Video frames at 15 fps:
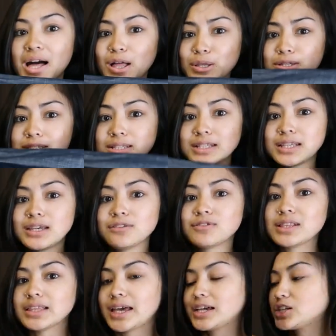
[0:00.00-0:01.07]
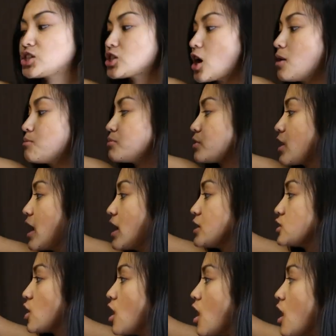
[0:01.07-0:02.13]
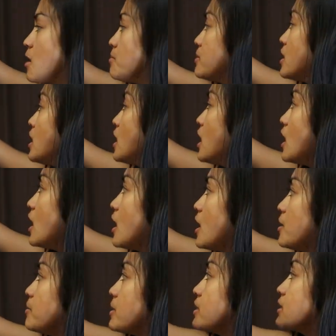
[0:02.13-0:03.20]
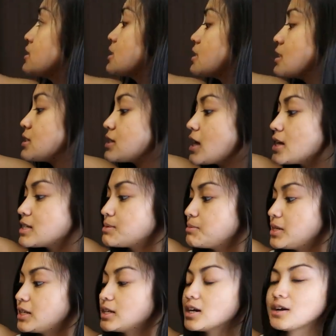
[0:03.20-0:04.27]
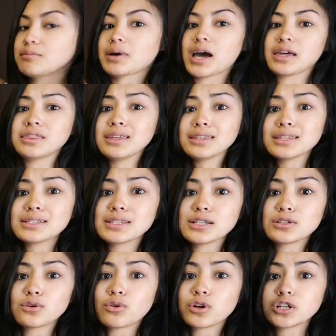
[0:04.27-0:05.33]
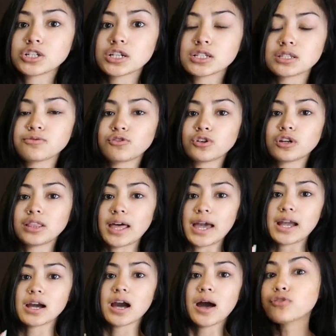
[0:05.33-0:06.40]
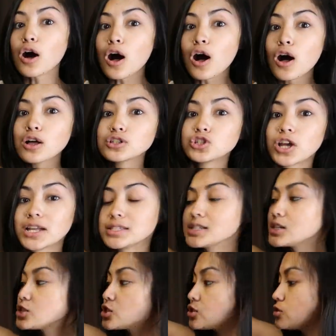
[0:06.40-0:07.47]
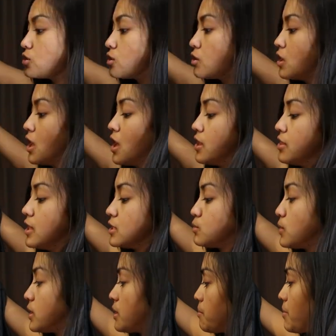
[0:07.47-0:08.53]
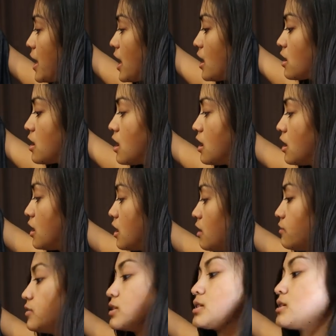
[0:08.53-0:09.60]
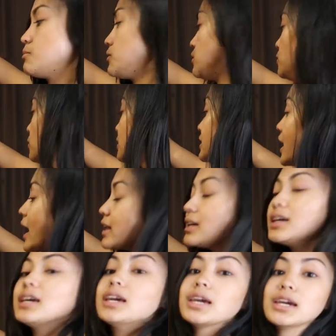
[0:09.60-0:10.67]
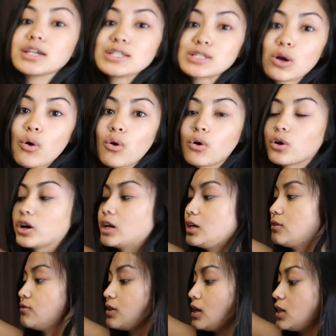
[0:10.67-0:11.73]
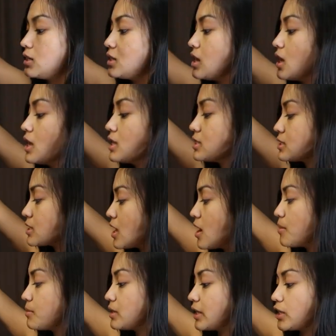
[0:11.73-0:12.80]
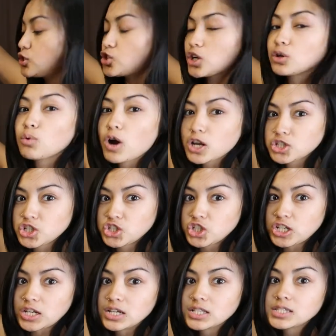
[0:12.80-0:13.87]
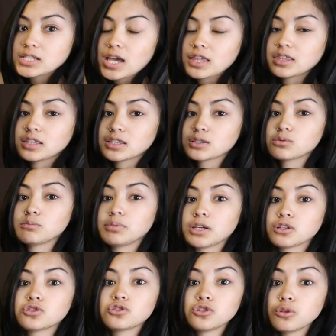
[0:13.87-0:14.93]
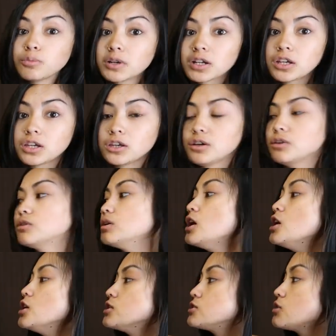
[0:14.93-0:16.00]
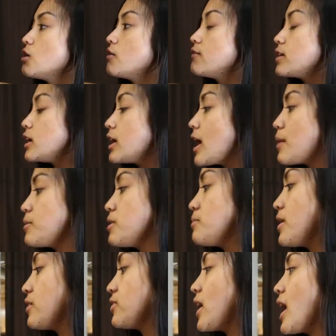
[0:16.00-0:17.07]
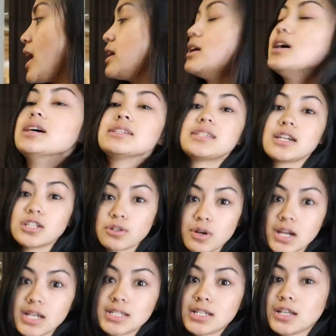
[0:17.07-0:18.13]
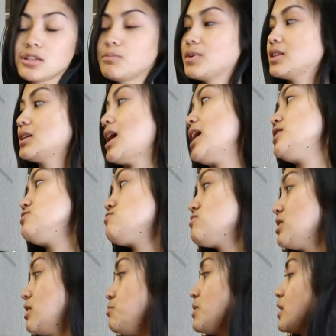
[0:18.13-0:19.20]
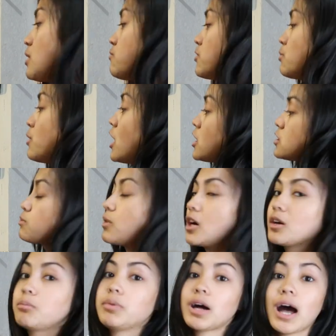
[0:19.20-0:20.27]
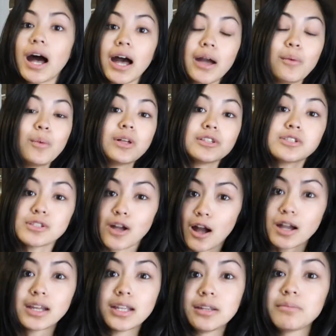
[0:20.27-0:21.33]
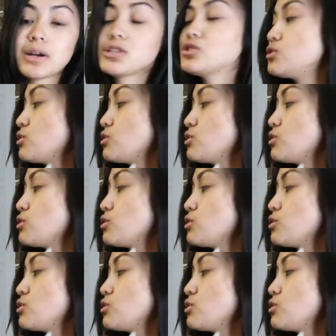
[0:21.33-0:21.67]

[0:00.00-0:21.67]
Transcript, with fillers: bell sleeve like chambray top um, this is a size medium I think this is gorgeous for like fall transitional this with a pair of some cute leggings or even some like dark wash jeans. I think this would be super cute. So very happy about that. Sanctuary is another brand that I don't really pick up for Poshmark, but I will stock it in my